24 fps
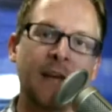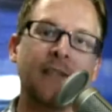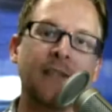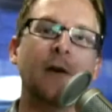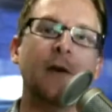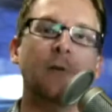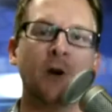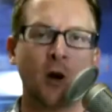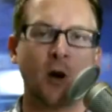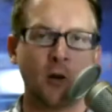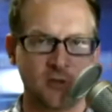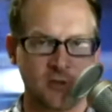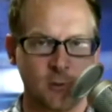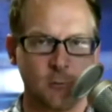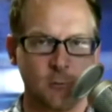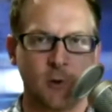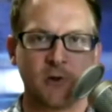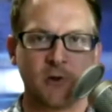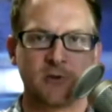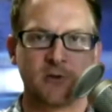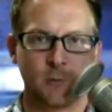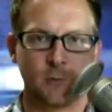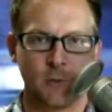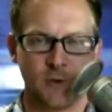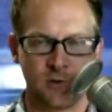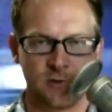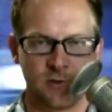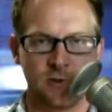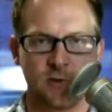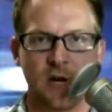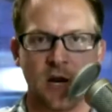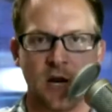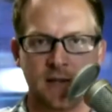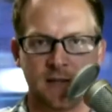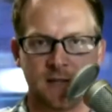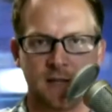Now they would also post a bunch of
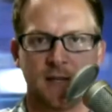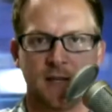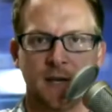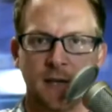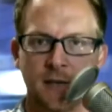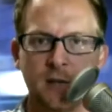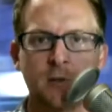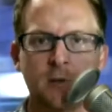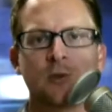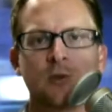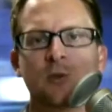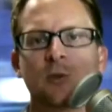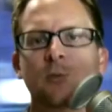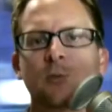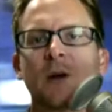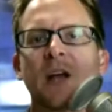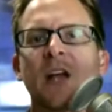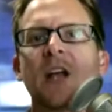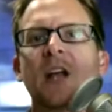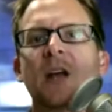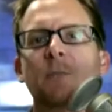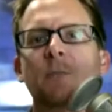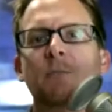their content on YouTube,